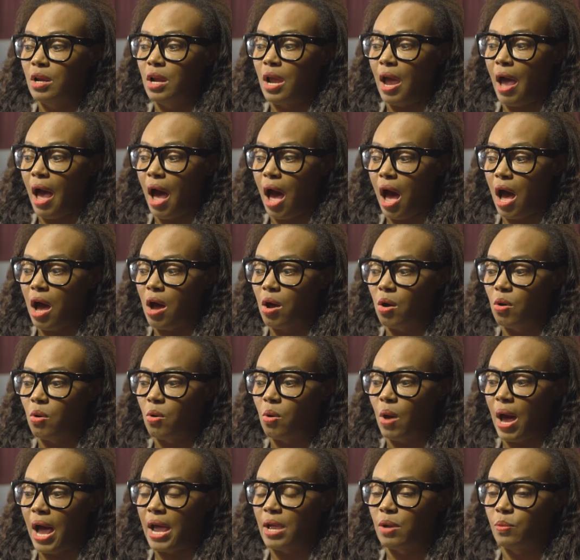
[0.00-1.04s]

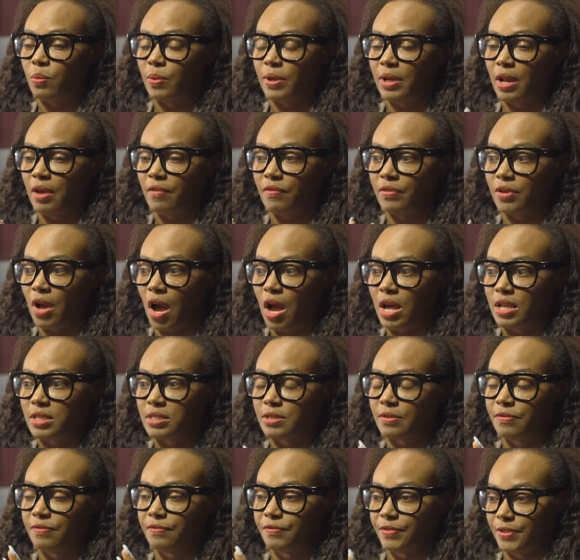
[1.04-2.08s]
how I would have got
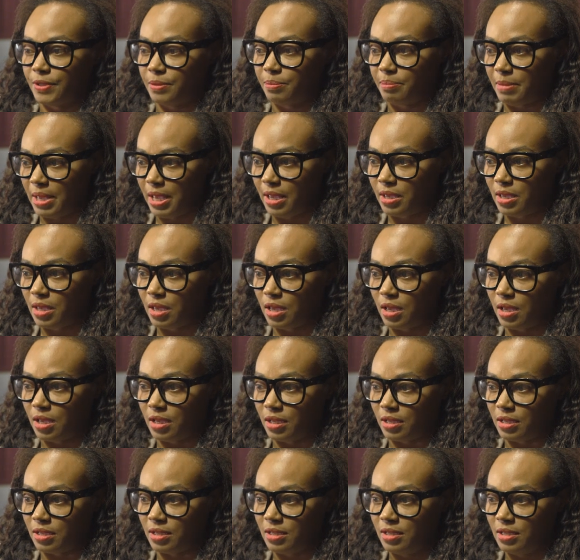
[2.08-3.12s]
to
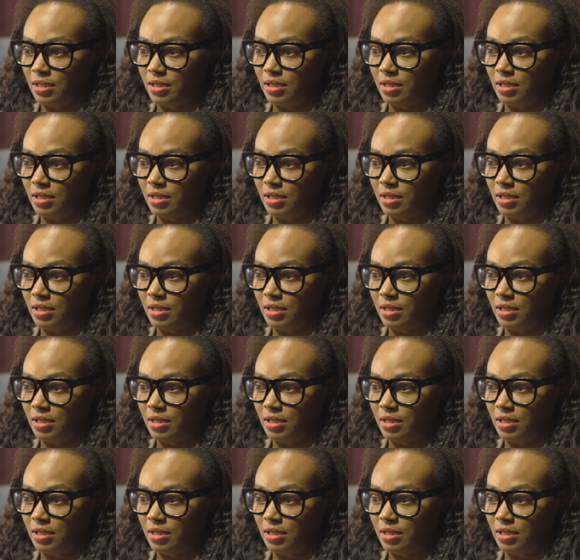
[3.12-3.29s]
filmmaking.